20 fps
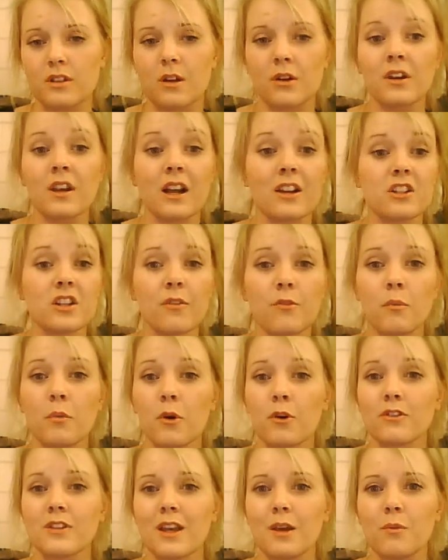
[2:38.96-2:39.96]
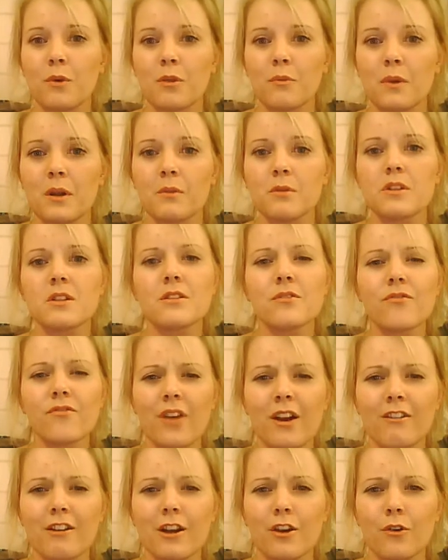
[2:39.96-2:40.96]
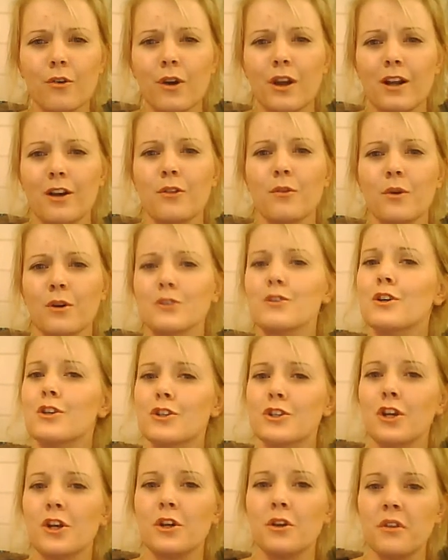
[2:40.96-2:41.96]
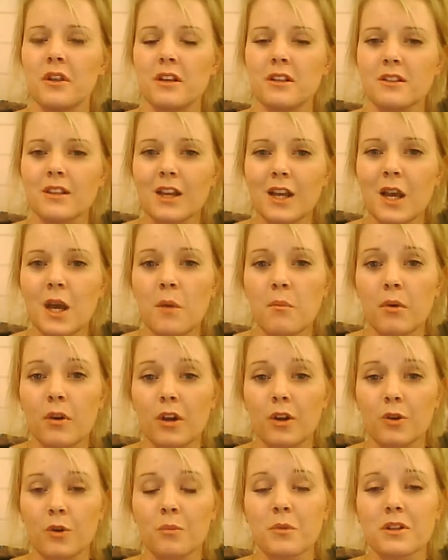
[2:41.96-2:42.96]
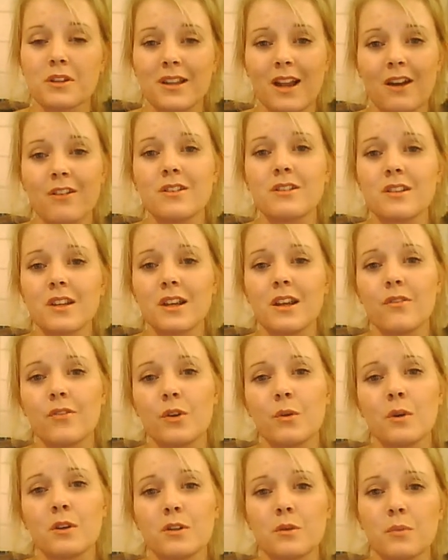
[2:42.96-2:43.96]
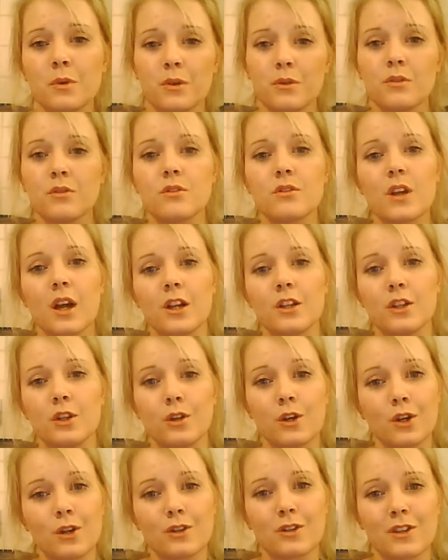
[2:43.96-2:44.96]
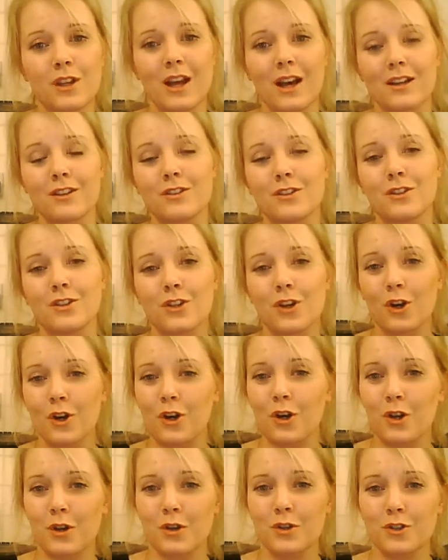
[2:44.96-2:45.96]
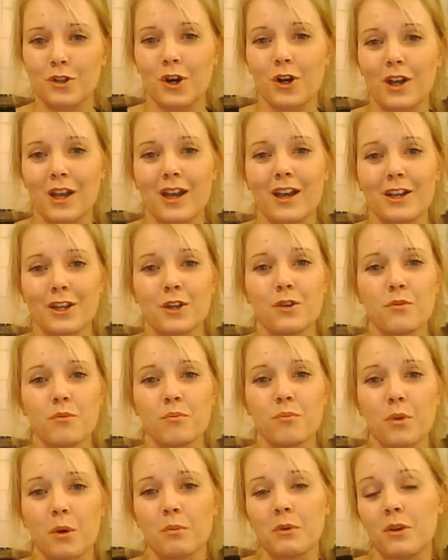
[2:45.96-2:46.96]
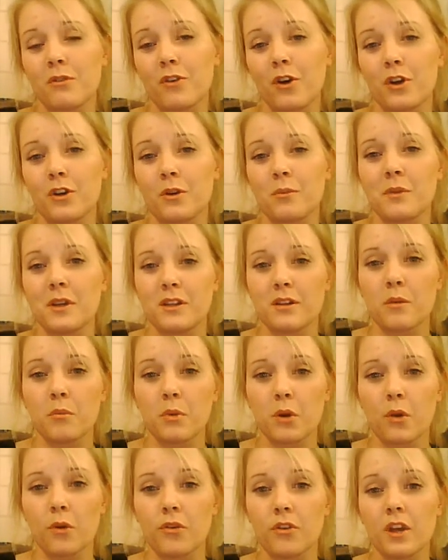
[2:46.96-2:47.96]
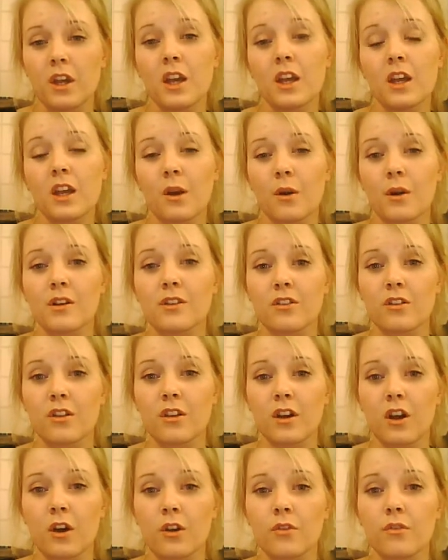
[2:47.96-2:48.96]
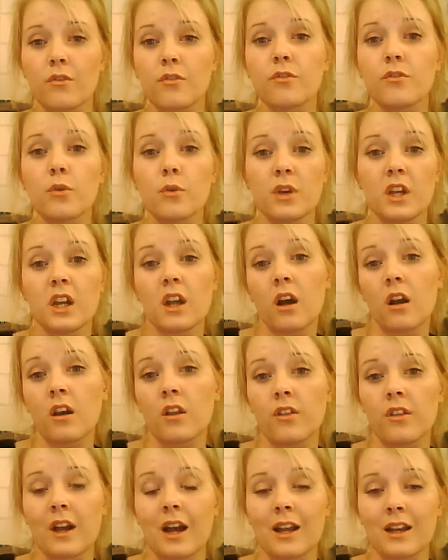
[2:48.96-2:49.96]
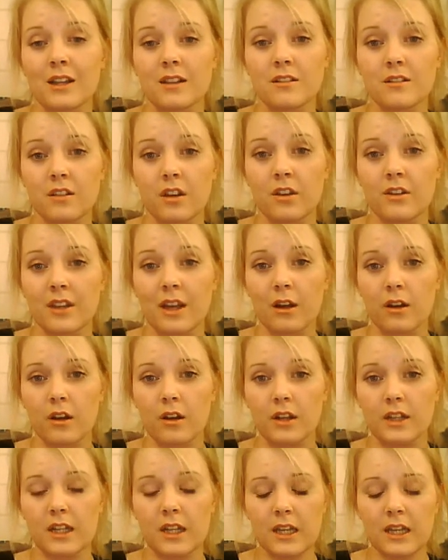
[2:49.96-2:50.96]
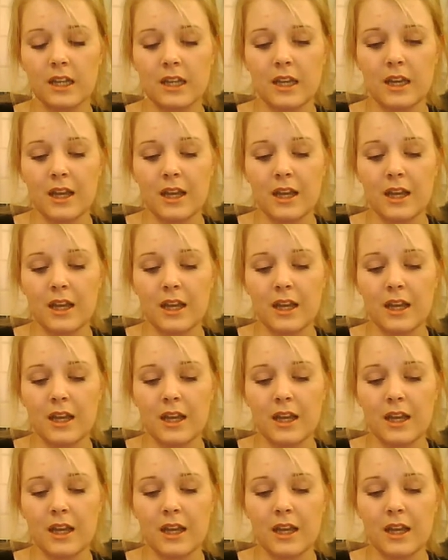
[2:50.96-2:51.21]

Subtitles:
Now, I don't actually have a box here with me, which is very annoying. Otherwise, I'd show you this. But I could almost guarantee if you went to Boots and you looked at dark hair, you'd probably find a medium blonde going to the kind of fawny colour that Alex turned out like.